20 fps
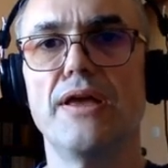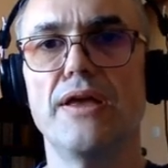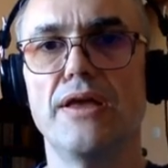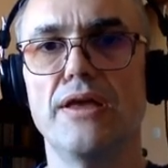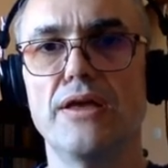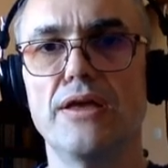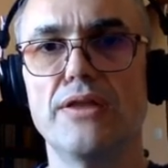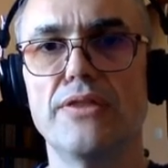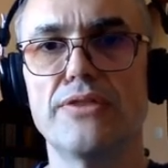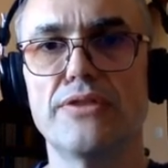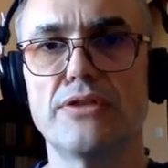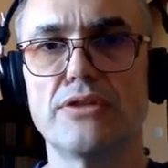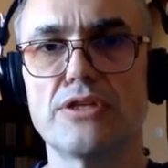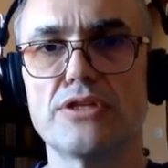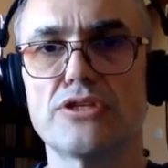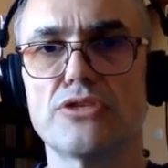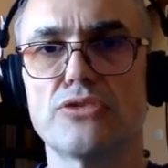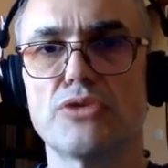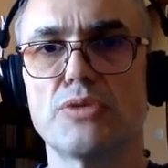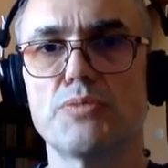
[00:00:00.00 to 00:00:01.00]
In the
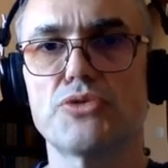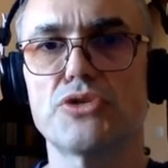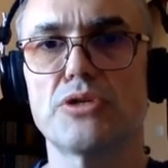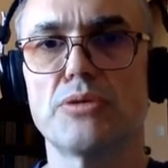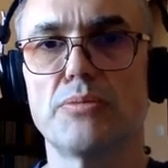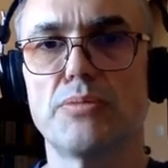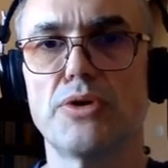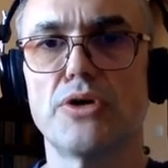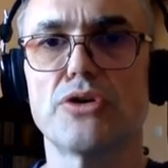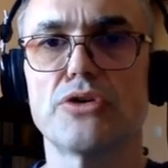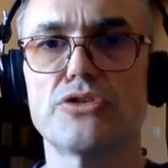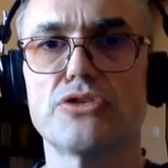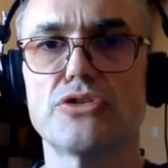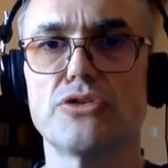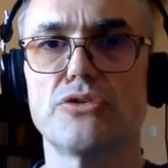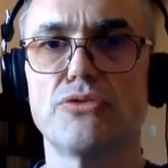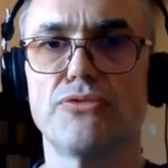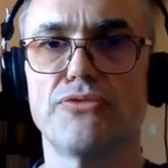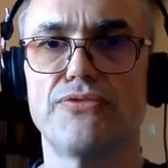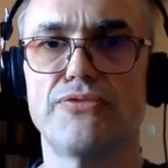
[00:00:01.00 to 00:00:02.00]
description
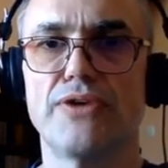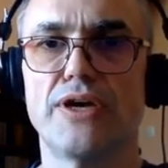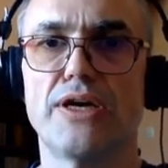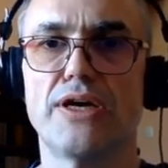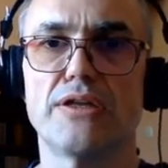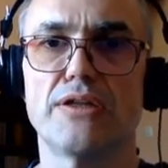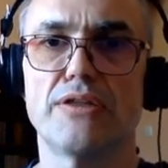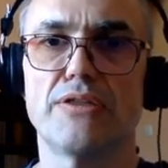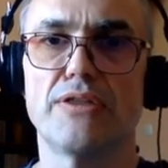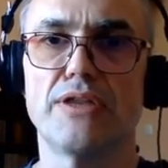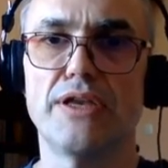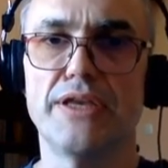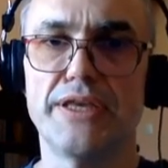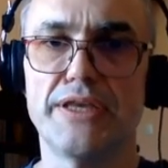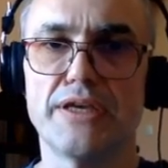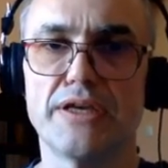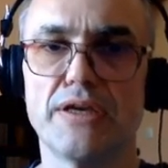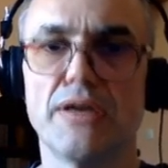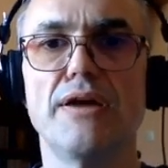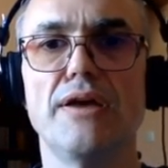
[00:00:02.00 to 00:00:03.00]
box, you find the
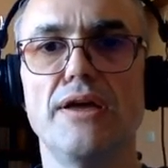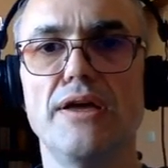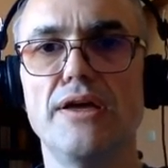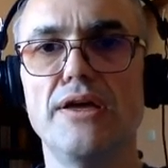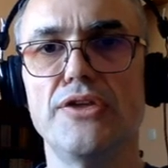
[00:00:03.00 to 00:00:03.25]
link,